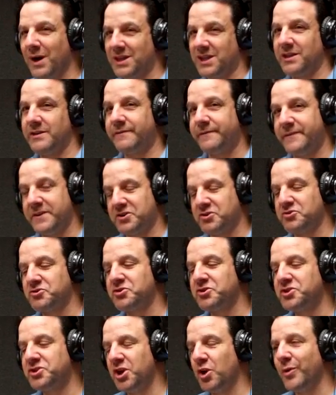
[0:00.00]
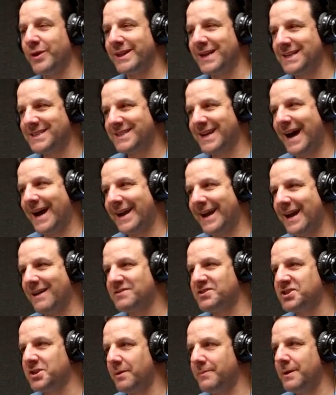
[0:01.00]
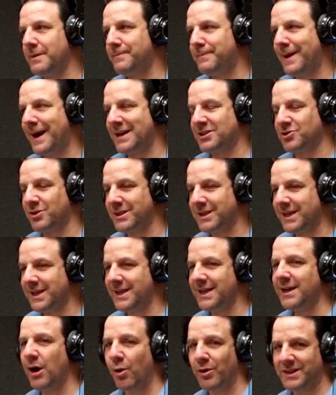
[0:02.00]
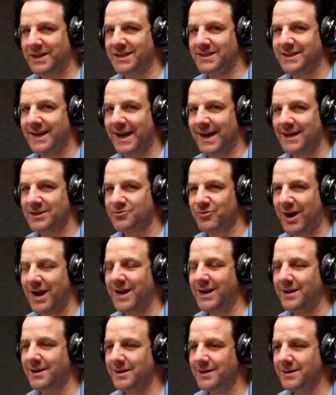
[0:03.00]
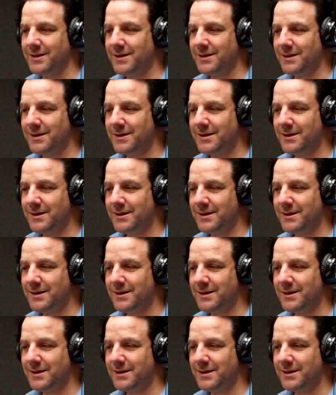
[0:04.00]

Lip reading: what the officials are doing? That's got to have some impact on the ego of these guys, right?